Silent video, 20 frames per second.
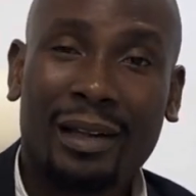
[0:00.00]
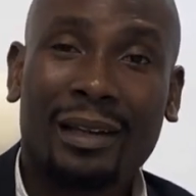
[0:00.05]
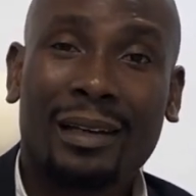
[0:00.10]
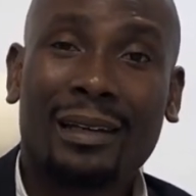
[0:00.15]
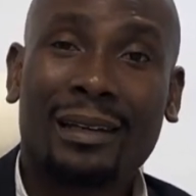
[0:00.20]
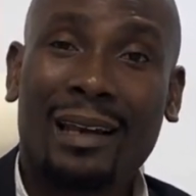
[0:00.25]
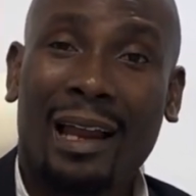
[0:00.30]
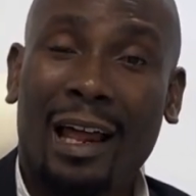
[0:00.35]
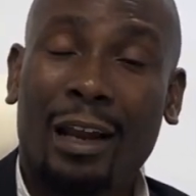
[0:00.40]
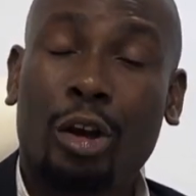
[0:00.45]

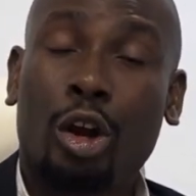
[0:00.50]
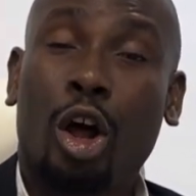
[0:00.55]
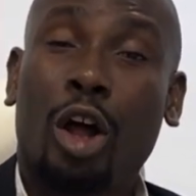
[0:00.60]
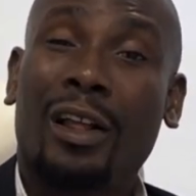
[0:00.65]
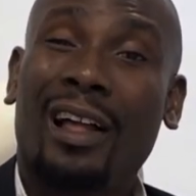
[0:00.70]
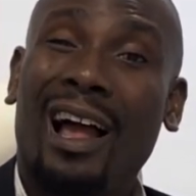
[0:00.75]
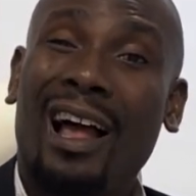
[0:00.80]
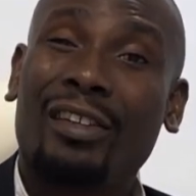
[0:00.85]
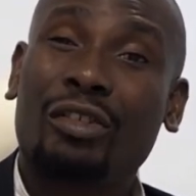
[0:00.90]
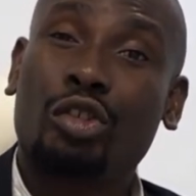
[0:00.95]
Landlord
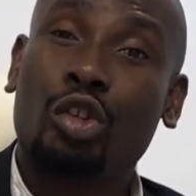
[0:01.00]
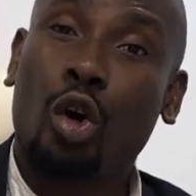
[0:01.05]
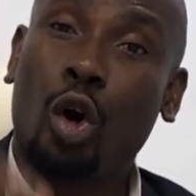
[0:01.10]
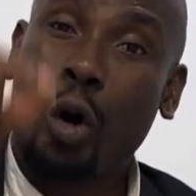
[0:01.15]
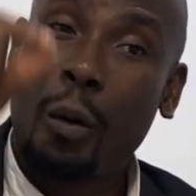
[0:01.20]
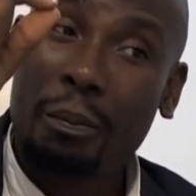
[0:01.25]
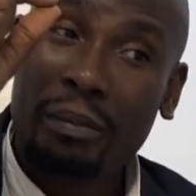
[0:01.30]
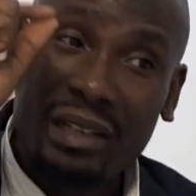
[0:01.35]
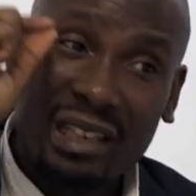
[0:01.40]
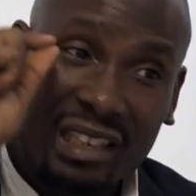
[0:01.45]
has the
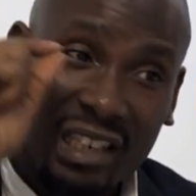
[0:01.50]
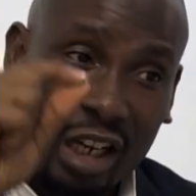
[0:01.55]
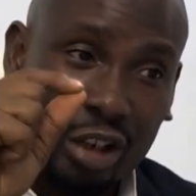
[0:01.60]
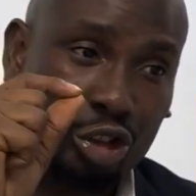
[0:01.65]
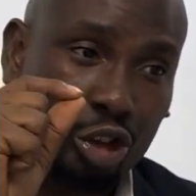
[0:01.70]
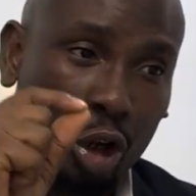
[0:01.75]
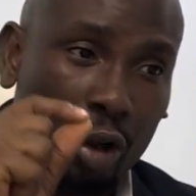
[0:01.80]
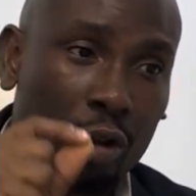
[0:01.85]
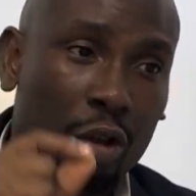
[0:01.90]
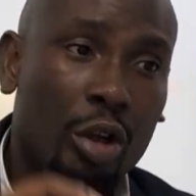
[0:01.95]

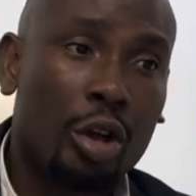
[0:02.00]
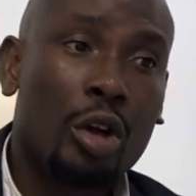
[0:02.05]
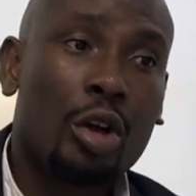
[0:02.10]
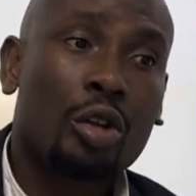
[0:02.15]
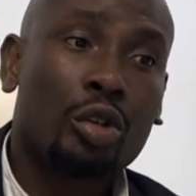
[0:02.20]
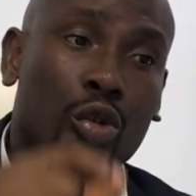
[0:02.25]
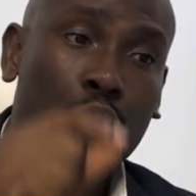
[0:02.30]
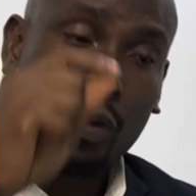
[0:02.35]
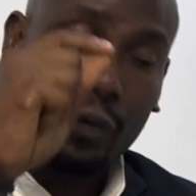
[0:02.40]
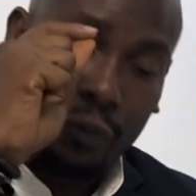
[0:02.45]
obligation
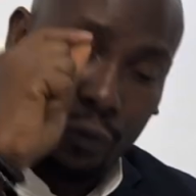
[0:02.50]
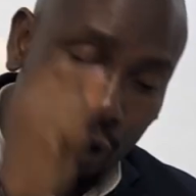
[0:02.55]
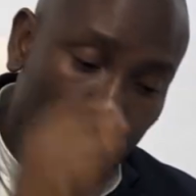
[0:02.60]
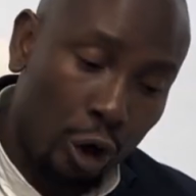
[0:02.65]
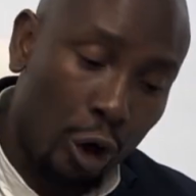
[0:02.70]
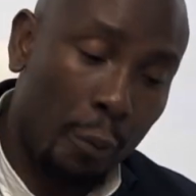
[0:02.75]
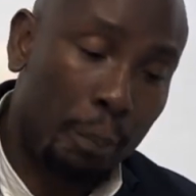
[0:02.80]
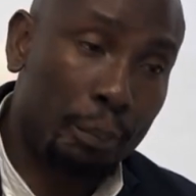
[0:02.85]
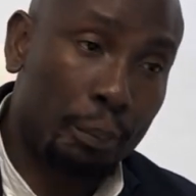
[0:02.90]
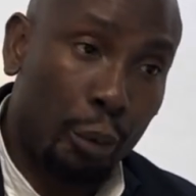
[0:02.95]
to
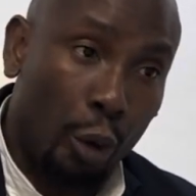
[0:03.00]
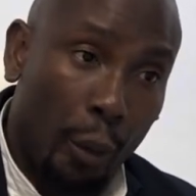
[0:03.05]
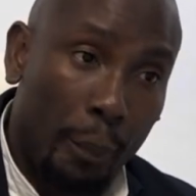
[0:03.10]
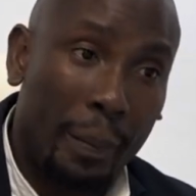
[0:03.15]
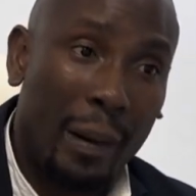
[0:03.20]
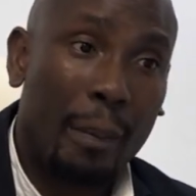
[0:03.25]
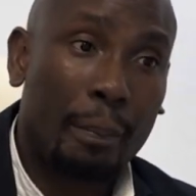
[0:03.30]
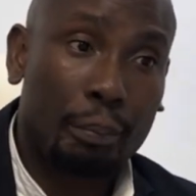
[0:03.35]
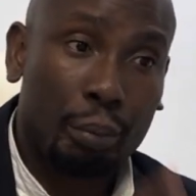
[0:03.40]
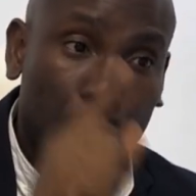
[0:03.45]
follow
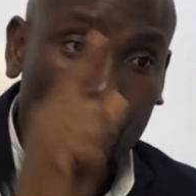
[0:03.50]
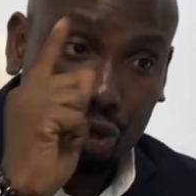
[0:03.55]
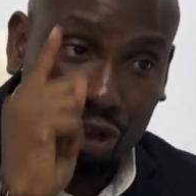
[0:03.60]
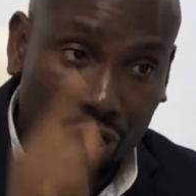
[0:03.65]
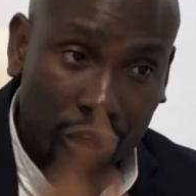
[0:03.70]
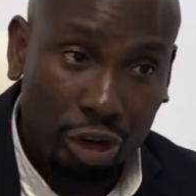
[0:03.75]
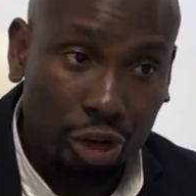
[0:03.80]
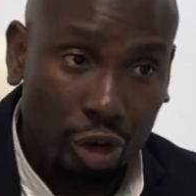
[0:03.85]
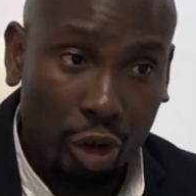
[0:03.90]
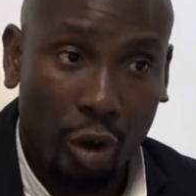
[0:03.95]
proper
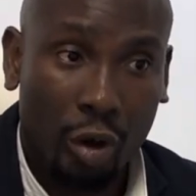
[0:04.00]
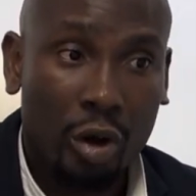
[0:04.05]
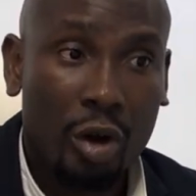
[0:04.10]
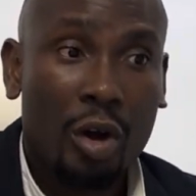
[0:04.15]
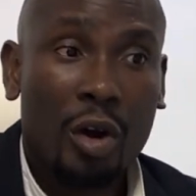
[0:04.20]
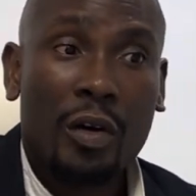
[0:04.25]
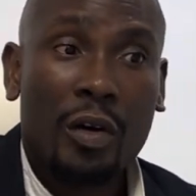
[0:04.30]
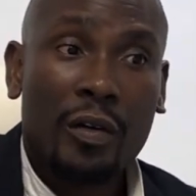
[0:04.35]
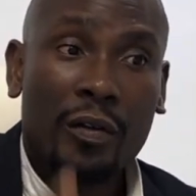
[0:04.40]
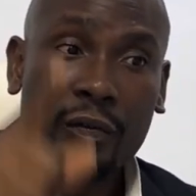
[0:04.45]
procedure
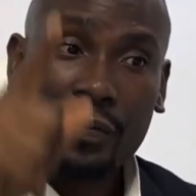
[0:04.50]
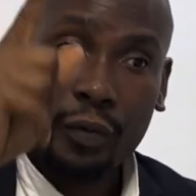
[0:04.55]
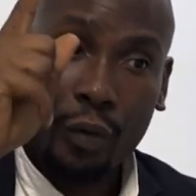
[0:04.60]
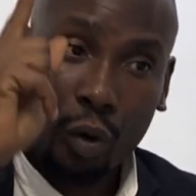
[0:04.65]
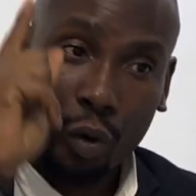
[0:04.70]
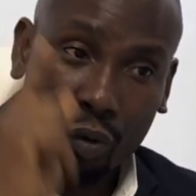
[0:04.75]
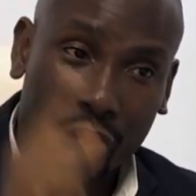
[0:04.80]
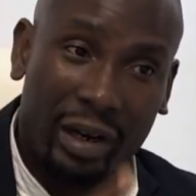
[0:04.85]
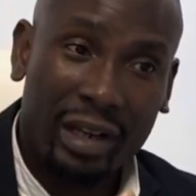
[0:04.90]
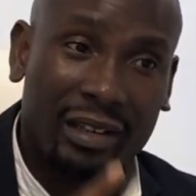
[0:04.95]

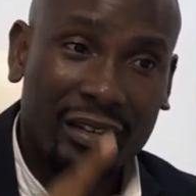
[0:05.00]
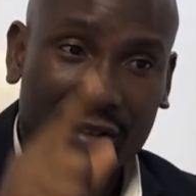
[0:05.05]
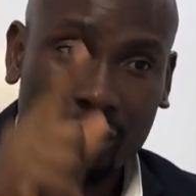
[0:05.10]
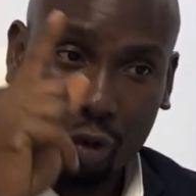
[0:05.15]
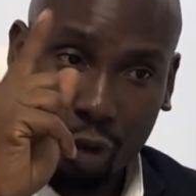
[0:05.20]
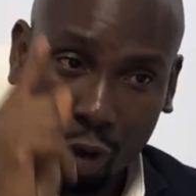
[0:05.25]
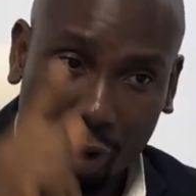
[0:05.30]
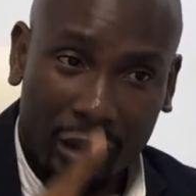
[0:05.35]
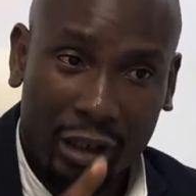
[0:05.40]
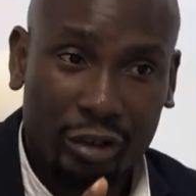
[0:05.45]
for rent
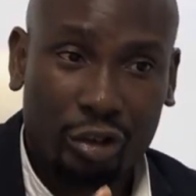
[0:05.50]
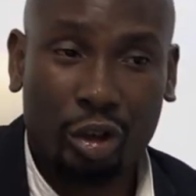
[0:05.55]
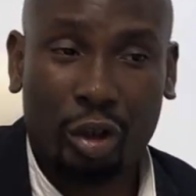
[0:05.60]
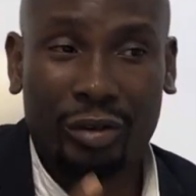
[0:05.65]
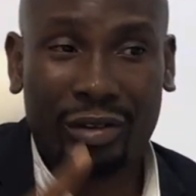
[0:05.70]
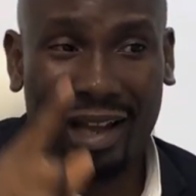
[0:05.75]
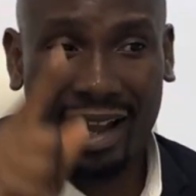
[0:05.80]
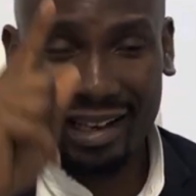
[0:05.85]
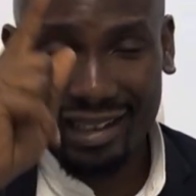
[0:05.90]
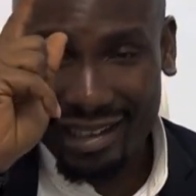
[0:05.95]
collection
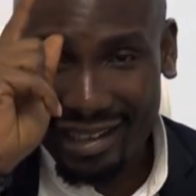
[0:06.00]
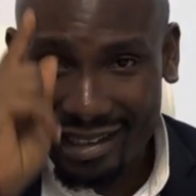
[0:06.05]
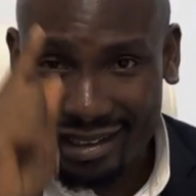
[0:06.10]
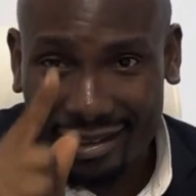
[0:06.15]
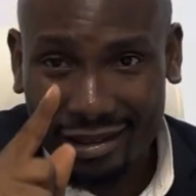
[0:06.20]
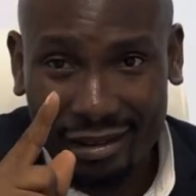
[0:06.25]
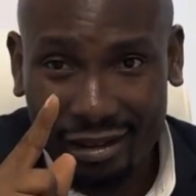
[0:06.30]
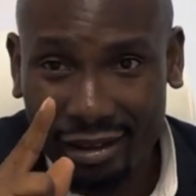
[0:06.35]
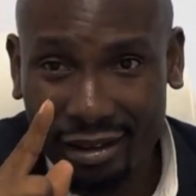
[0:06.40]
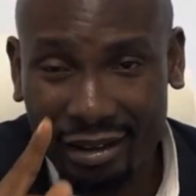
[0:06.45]
and
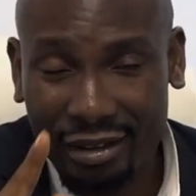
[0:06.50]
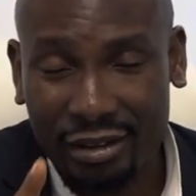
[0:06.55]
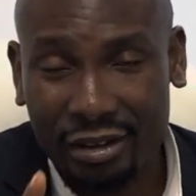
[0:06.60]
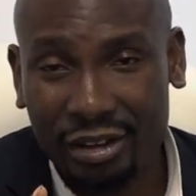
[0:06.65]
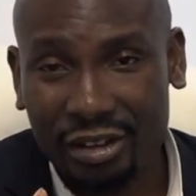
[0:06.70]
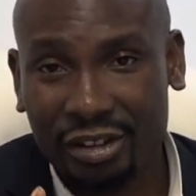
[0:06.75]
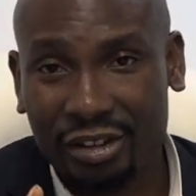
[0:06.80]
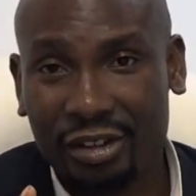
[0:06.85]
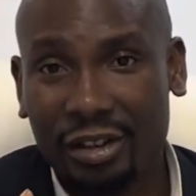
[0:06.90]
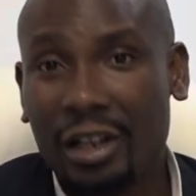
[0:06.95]

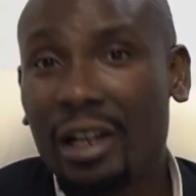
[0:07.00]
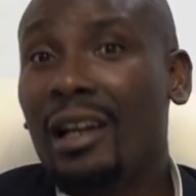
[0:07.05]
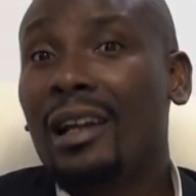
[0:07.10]
increases.